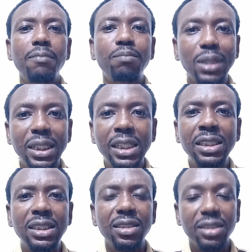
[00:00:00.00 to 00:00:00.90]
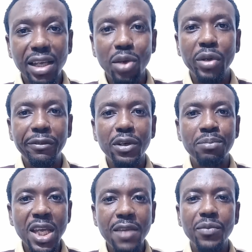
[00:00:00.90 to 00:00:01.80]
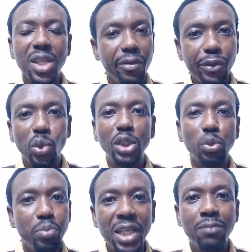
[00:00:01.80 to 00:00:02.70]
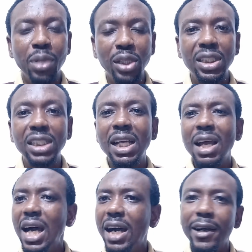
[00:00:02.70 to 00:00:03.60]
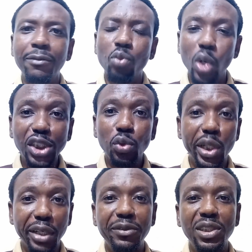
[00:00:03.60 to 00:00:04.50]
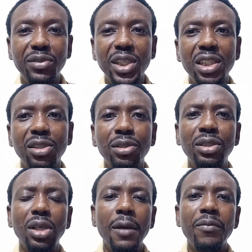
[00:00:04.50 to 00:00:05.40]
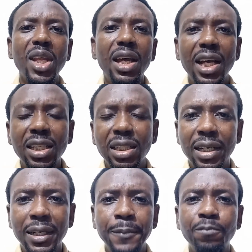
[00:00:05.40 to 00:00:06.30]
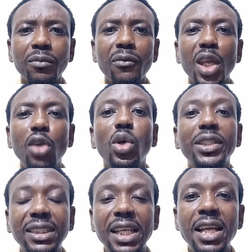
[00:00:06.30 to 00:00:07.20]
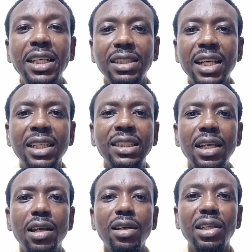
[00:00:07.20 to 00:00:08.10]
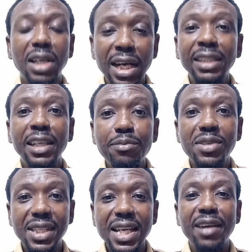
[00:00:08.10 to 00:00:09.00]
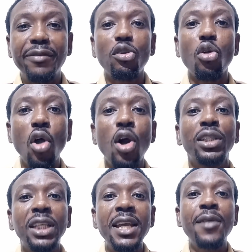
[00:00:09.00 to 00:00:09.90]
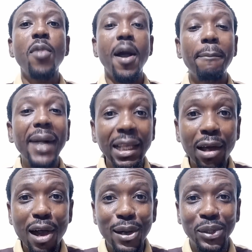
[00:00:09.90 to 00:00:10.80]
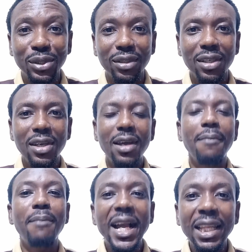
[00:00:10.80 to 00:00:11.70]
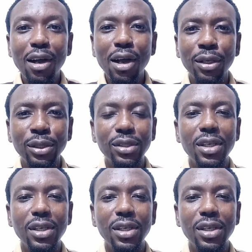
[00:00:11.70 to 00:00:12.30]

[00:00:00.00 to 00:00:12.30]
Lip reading: Please stay away from him if you want to be in bondage. I've watched one of his videos, and he was saying that God himself called him my Lord. My Lord.